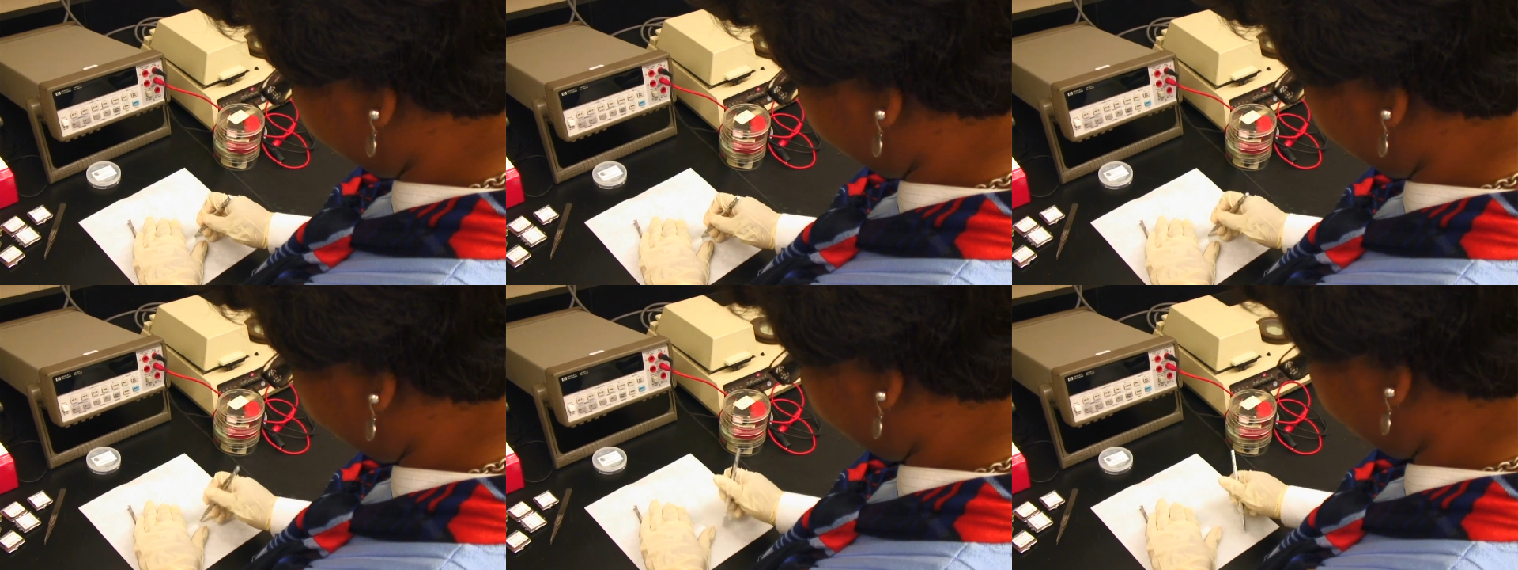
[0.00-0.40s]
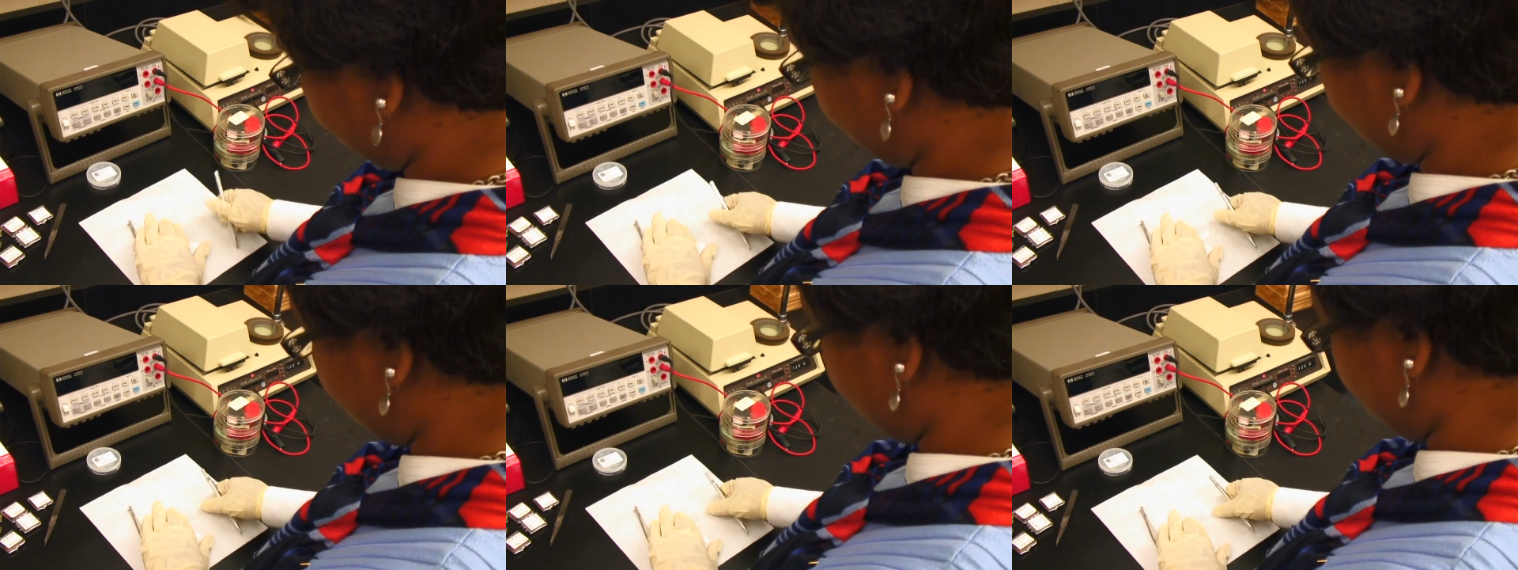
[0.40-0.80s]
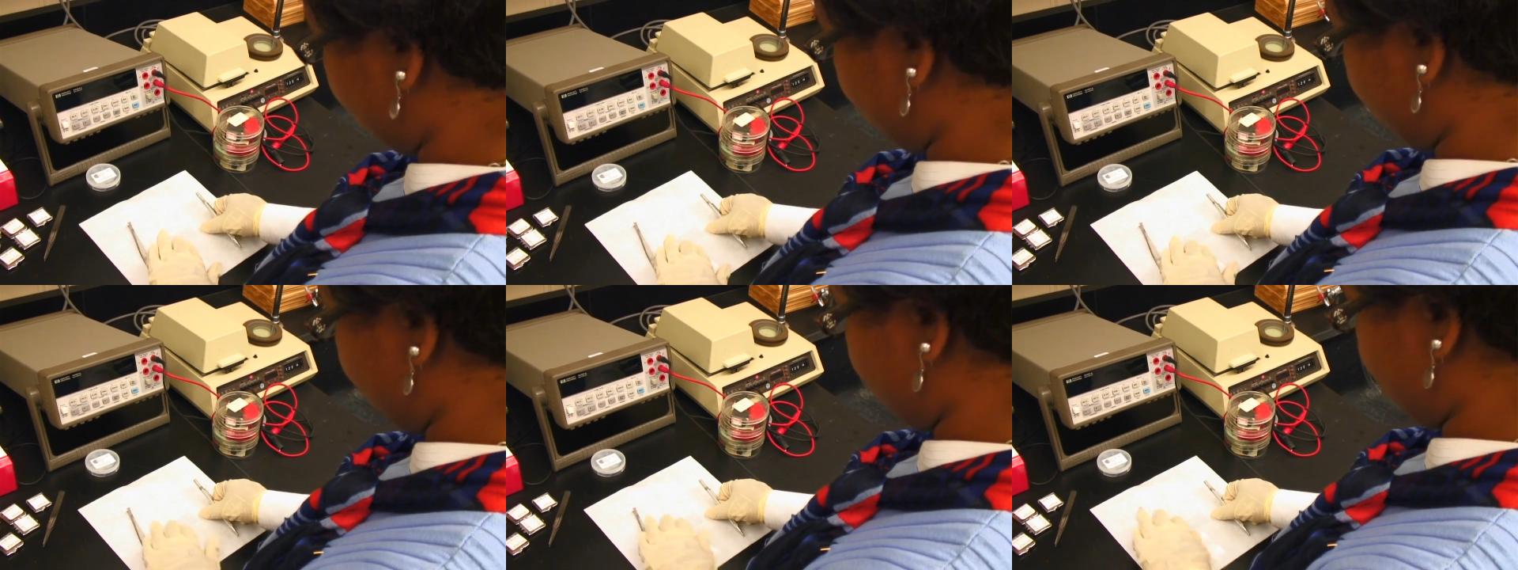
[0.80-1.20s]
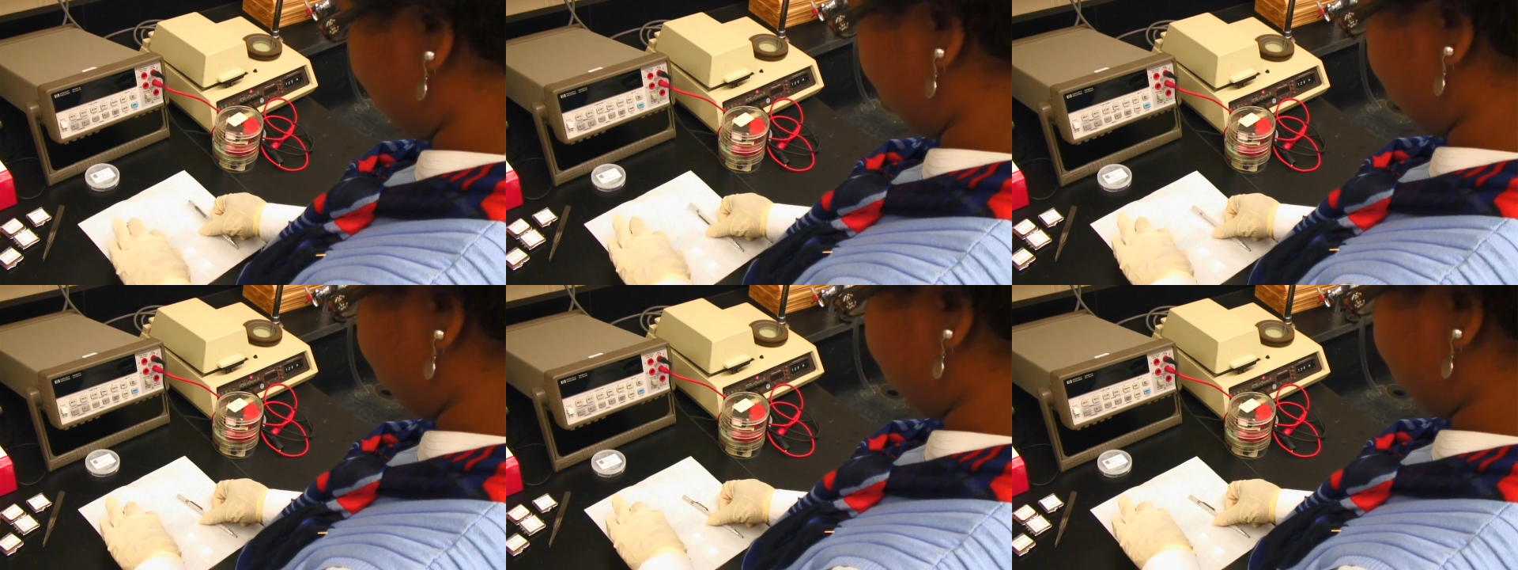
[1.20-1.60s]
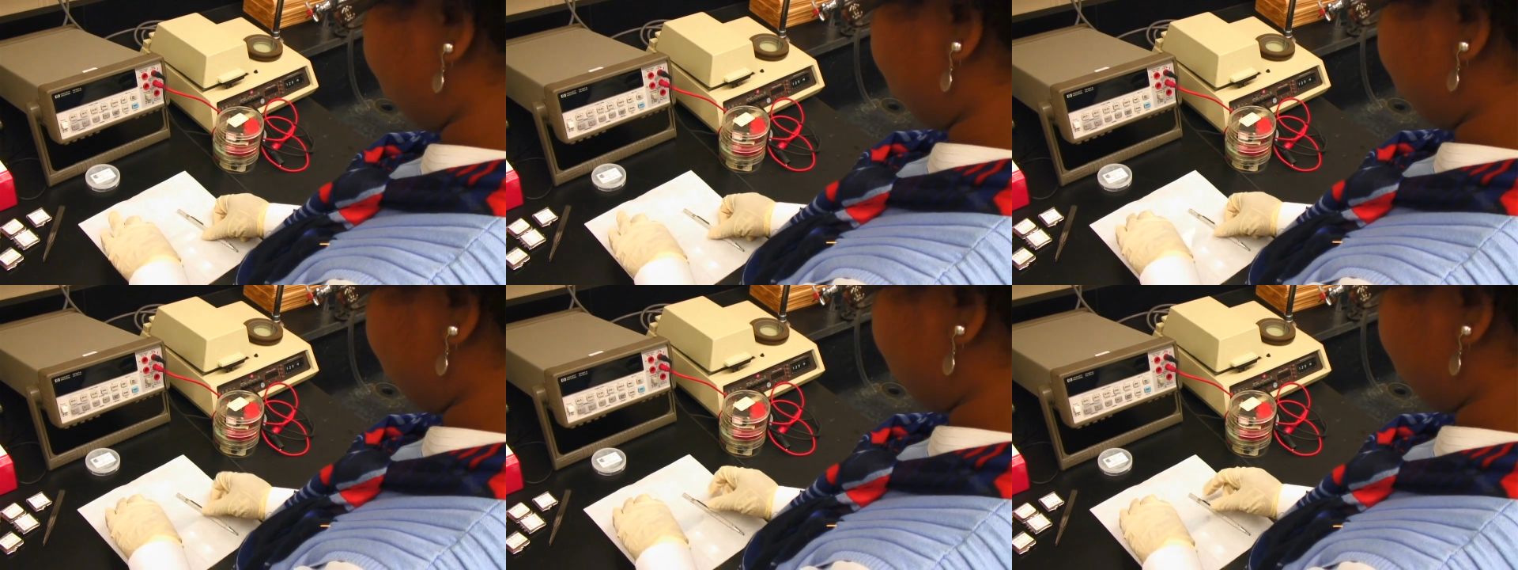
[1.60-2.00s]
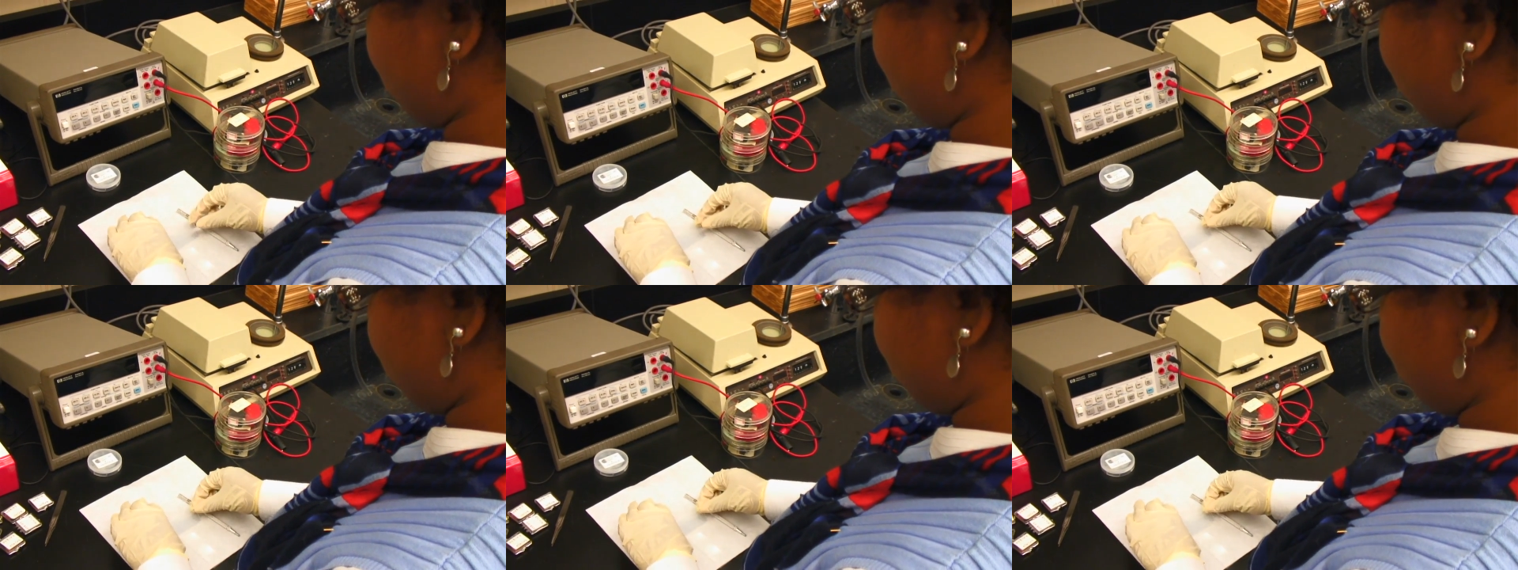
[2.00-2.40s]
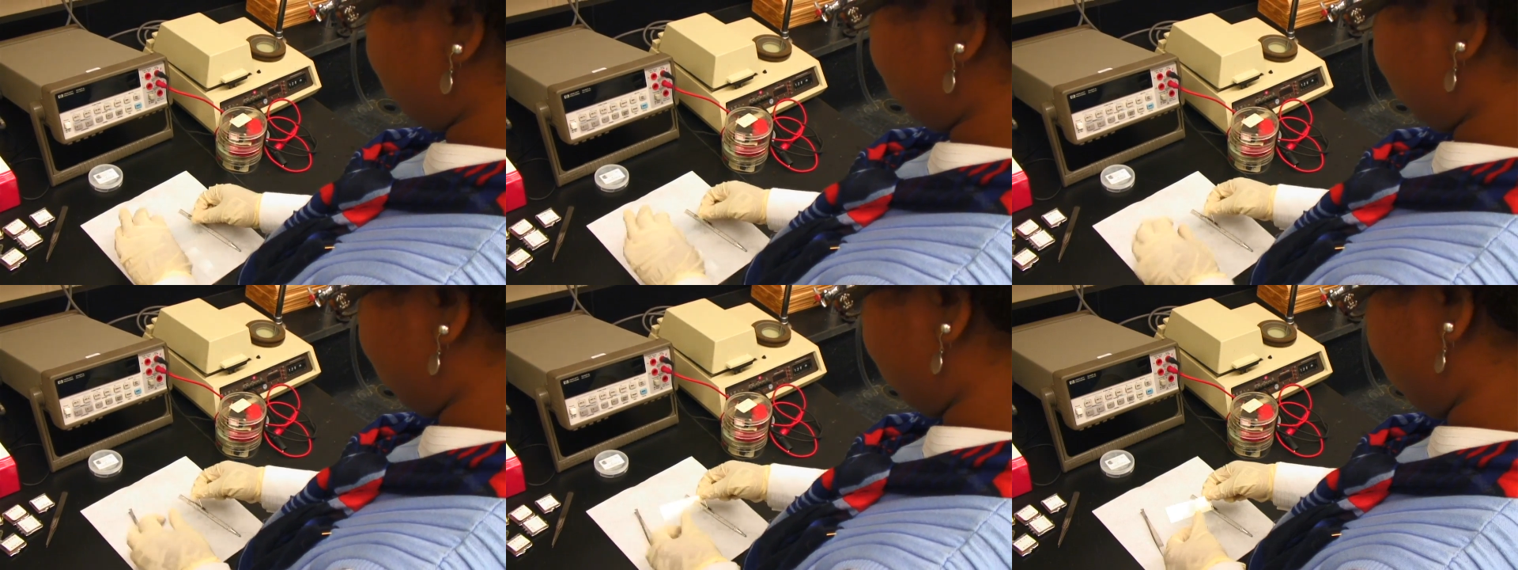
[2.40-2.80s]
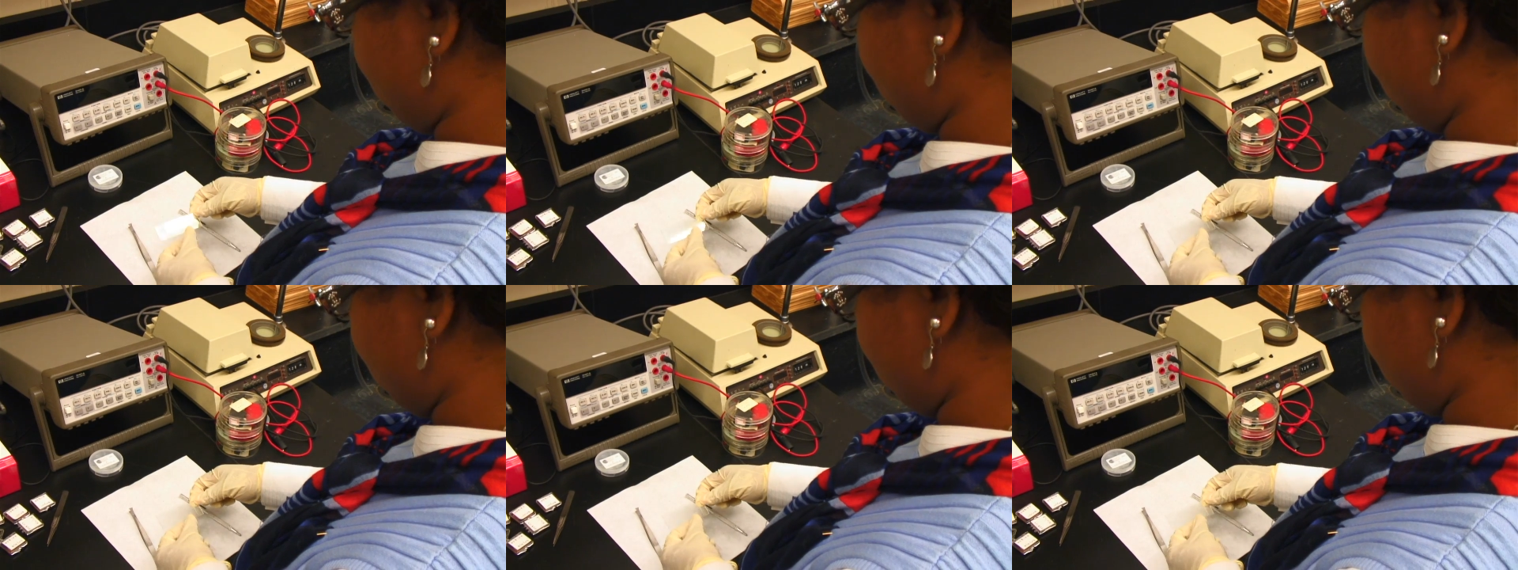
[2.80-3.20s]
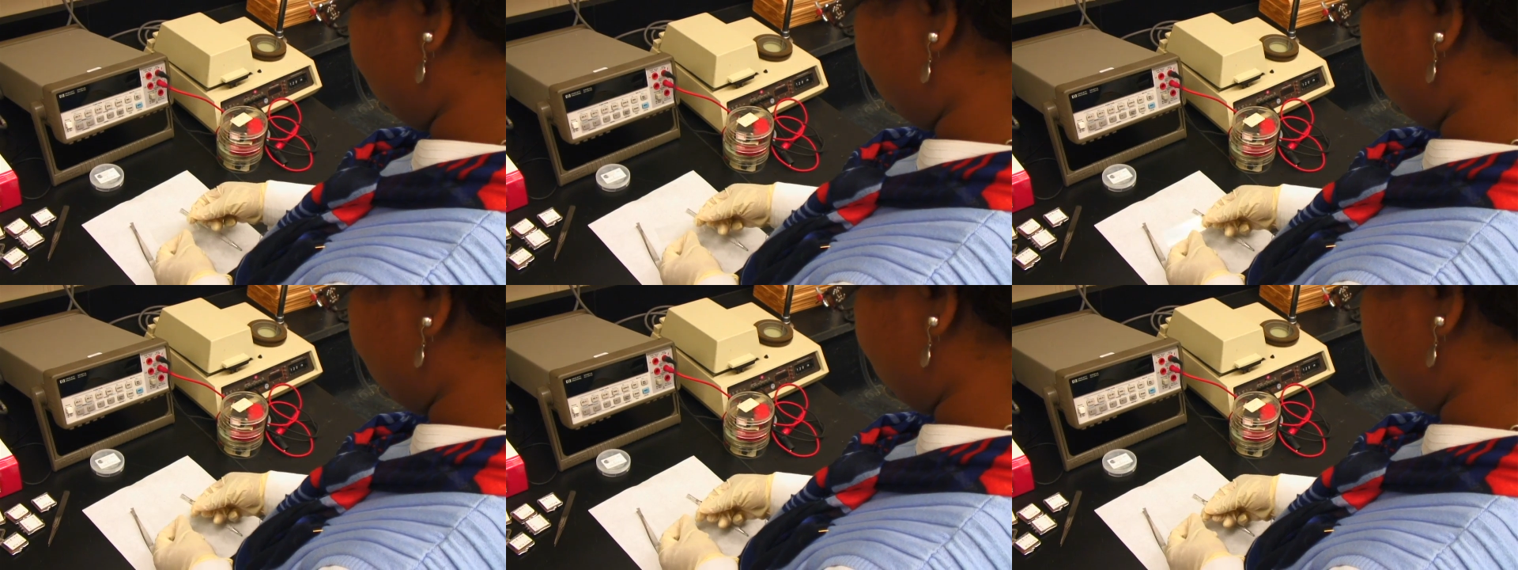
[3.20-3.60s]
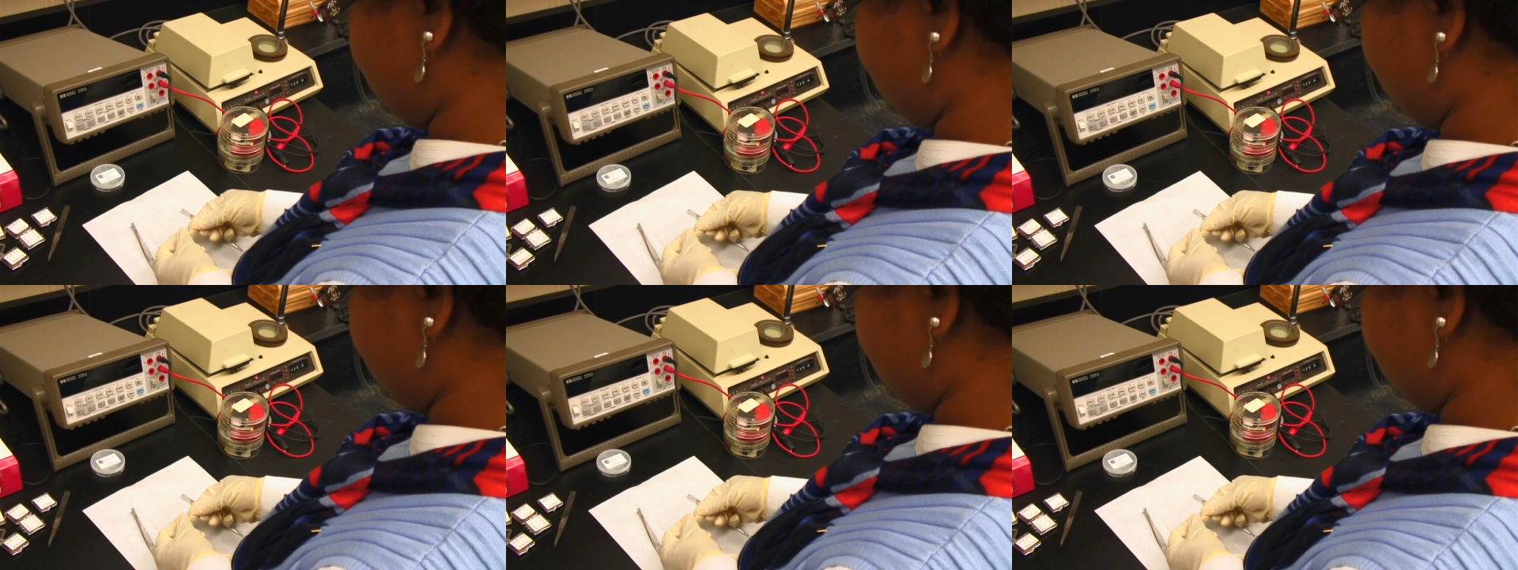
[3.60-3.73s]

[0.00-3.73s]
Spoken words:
(no speaker visible)